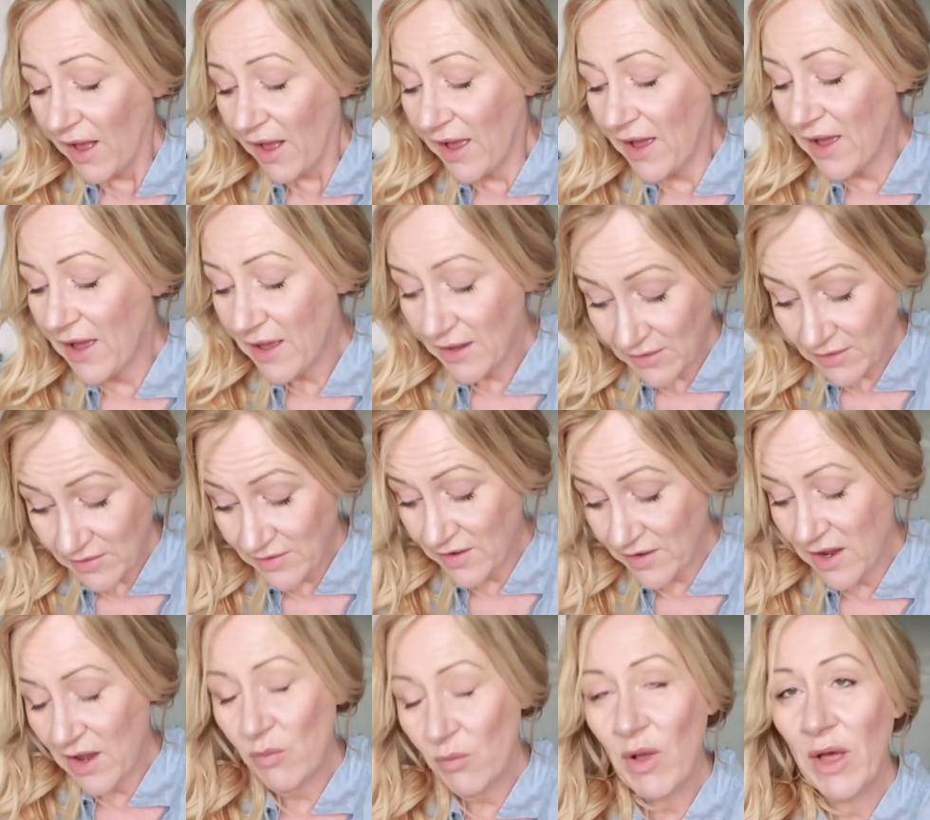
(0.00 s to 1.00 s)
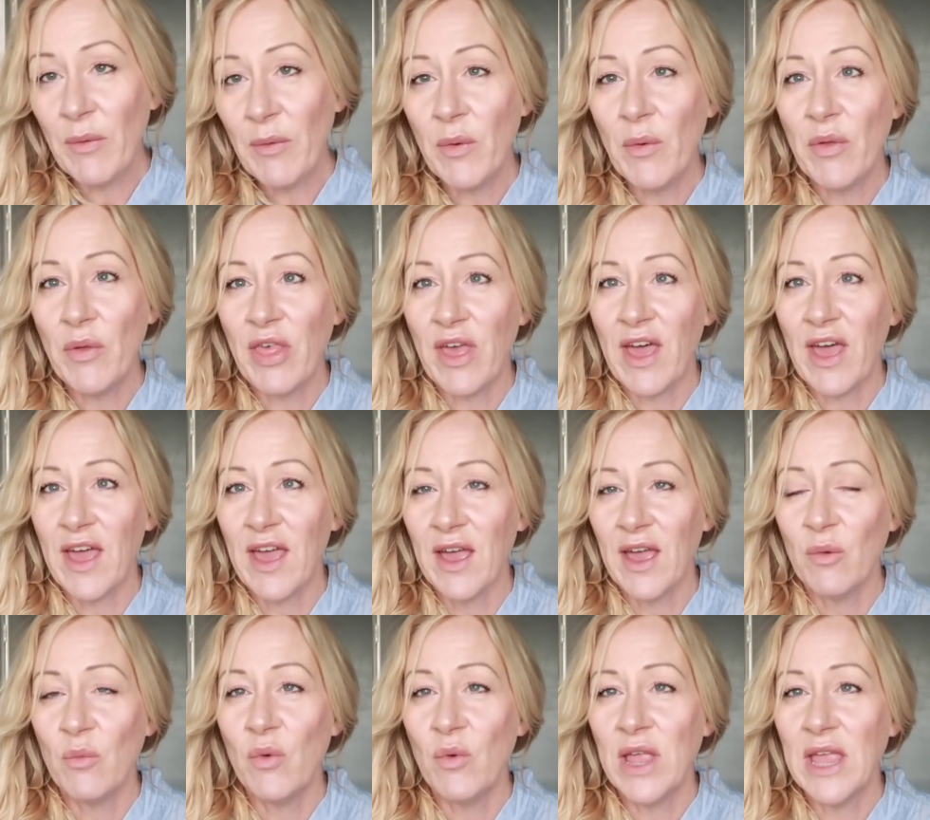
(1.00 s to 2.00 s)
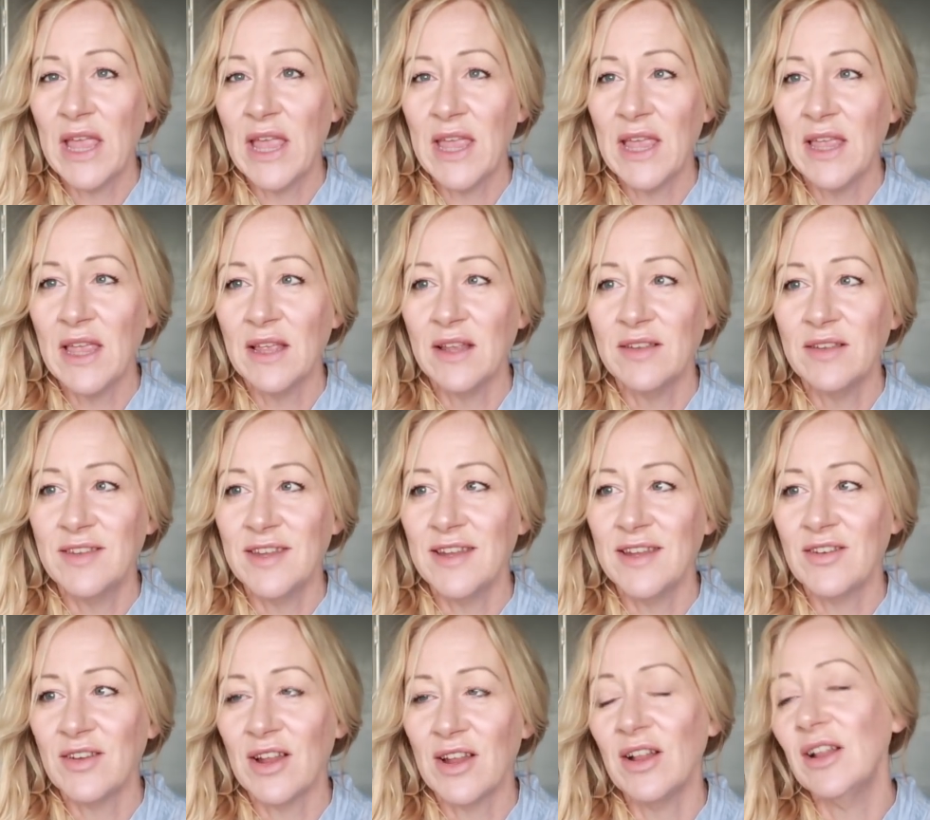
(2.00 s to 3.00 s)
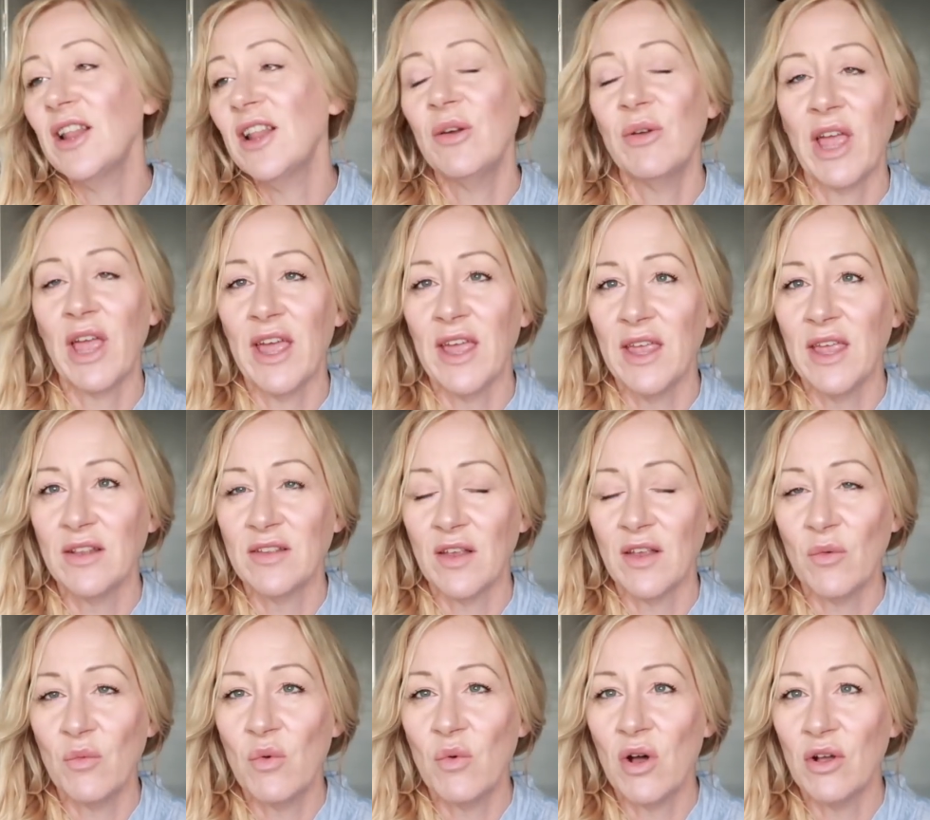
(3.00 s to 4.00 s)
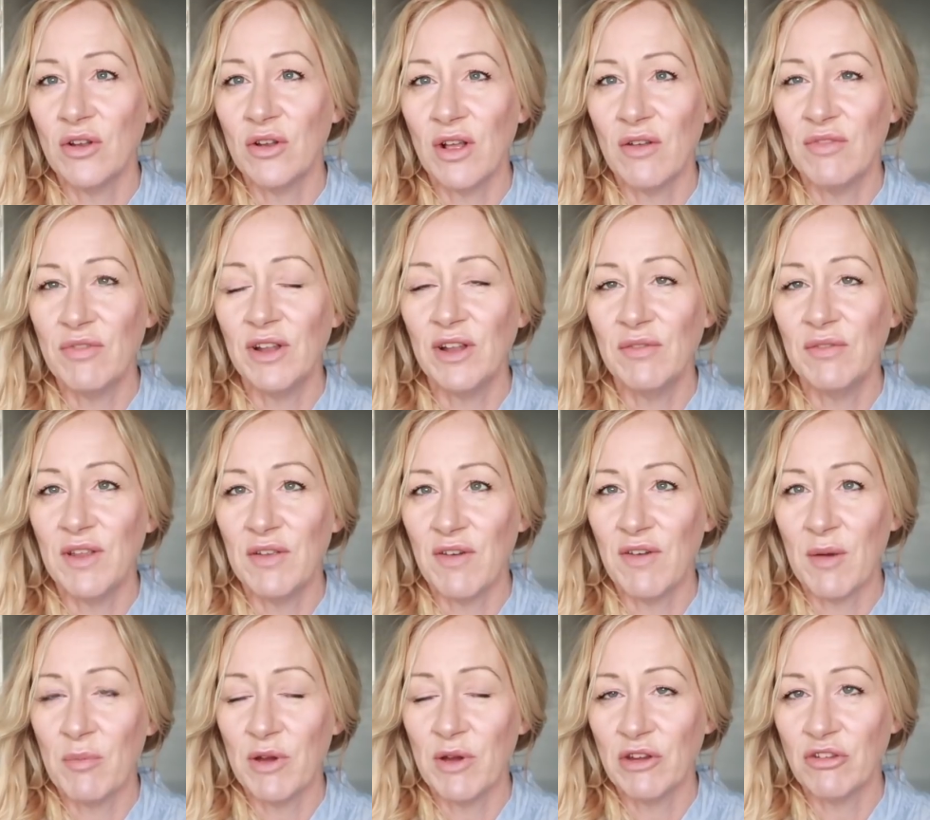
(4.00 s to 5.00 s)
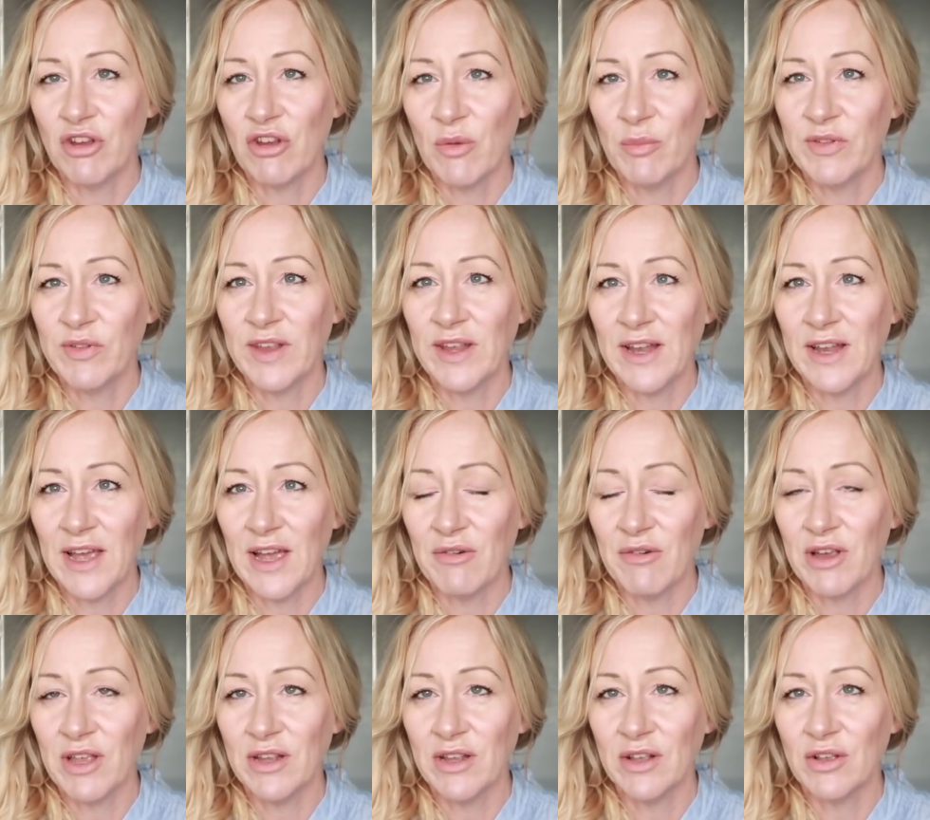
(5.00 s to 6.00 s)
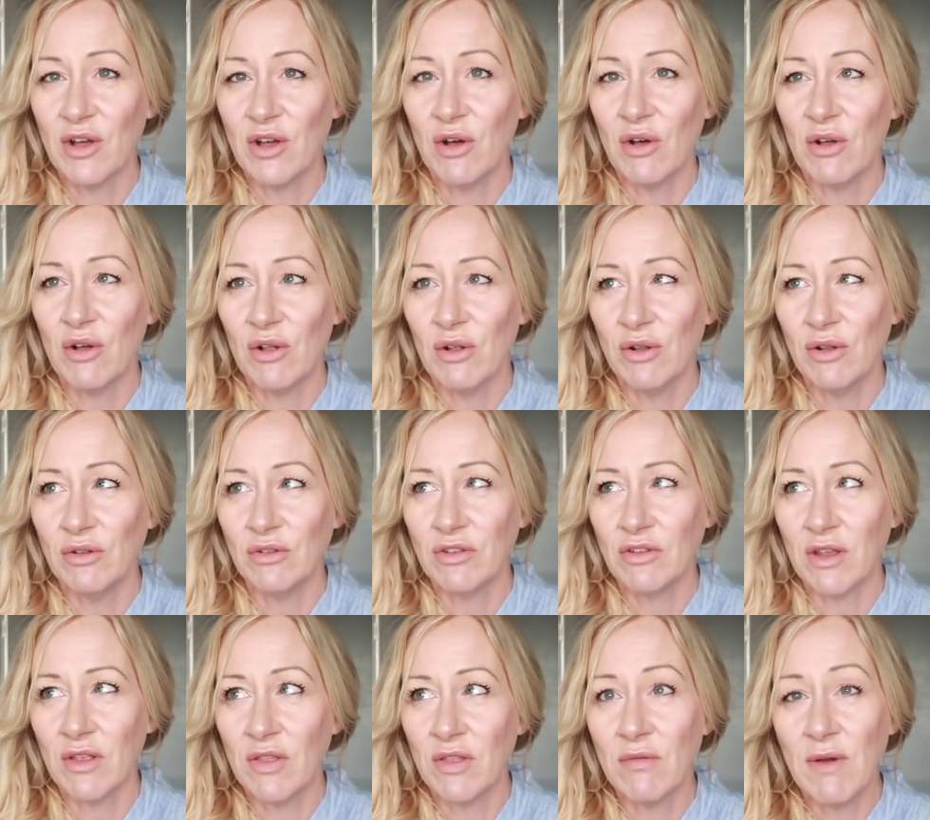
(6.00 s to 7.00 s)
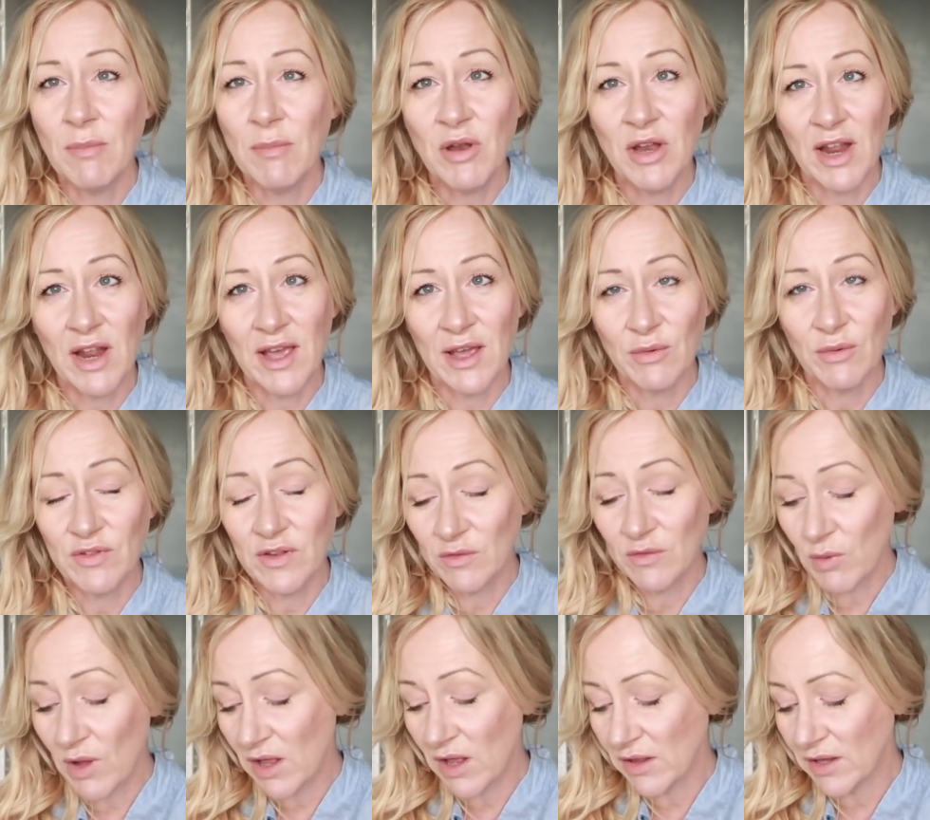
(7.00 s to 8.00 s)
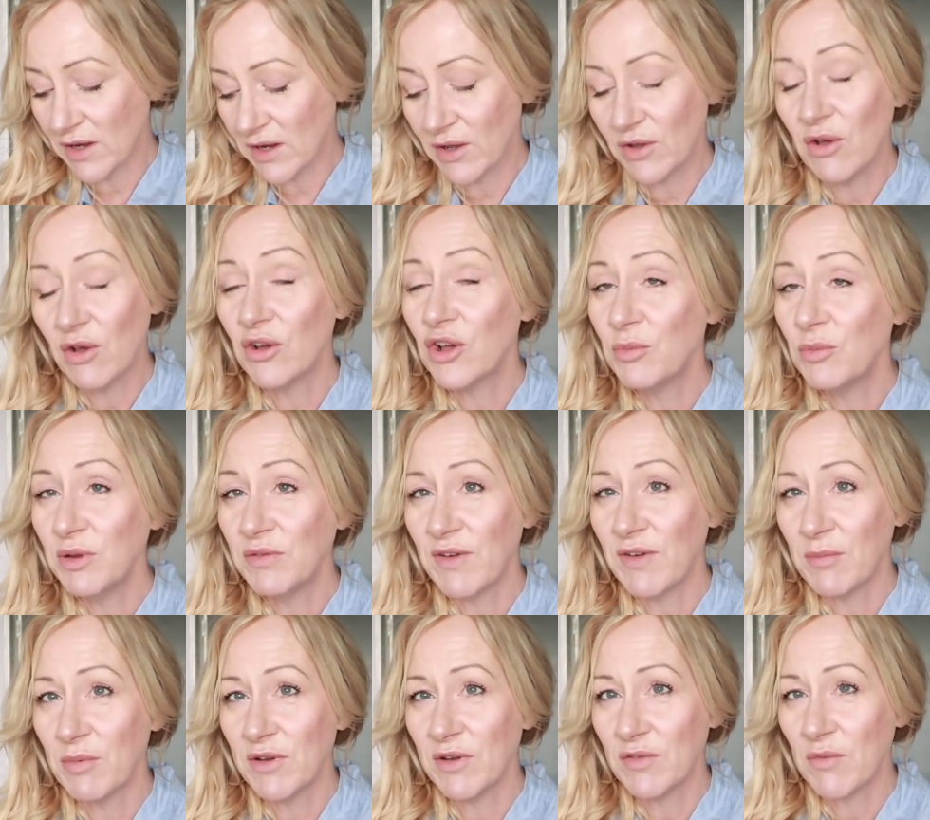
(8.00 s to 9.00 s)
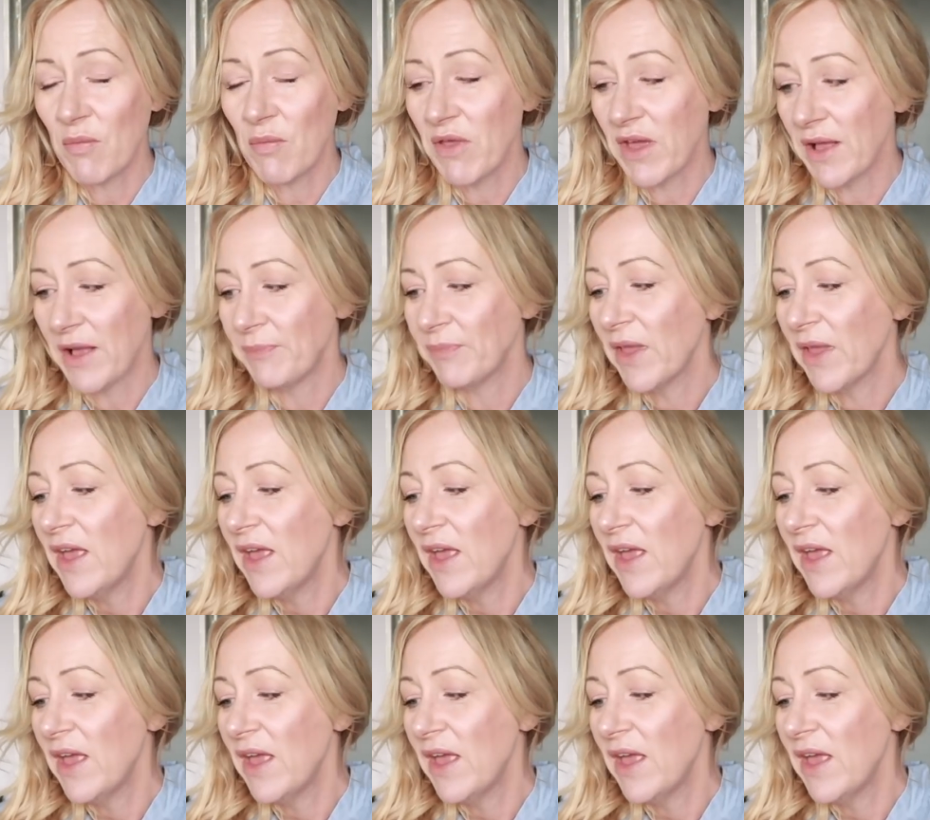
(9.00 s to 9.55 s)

And while we were there, we did locate one of the lovely fabric shops in Harrogate called The Remnant House as well. And I've got a couple of fabrics from there.